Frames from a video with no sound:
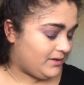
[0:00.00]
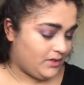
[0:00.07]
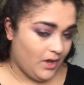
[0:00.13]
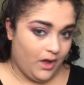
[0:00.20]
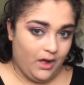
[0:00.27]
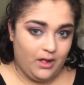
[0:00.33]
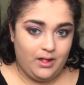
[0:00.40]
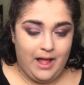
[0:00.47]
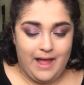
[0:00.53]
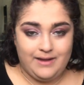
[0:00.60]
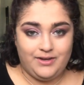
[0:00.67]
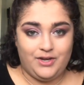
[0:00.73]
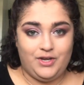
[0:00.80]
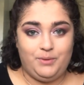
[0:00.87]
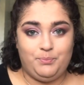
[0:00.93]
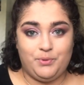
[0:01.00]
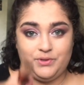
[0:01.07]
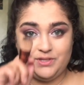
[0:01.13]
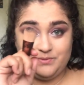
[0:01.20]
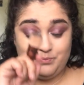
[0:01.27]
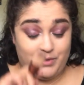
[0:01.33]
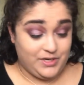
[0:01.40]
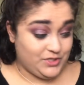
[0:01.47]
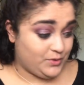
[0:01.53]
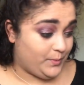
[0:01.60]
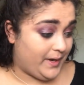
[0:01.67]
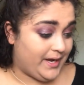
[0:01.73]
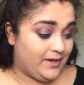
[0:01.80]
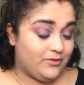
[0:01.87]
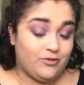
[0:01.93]
Y'all, I nearly put this brush
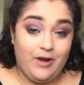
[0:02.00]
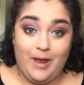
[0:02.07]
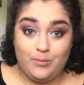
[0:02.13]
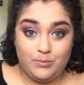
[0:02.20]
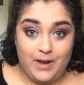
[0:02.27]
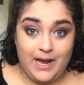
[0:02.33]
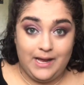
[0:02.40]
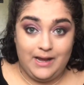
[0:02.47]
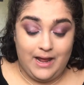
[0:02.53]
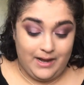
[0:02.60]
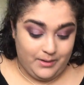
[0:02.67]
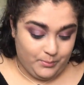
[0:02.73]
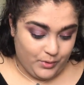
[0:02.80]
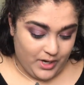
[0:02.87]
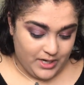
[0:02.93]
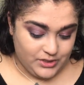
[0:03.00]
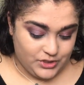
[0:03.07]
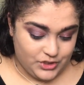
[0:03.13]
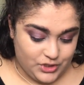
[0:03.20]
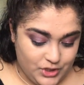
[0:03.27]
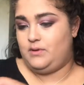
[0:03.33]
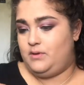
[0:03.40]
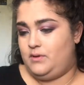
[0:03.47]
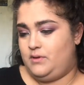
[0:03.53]
away and grabbed my highlighter brush.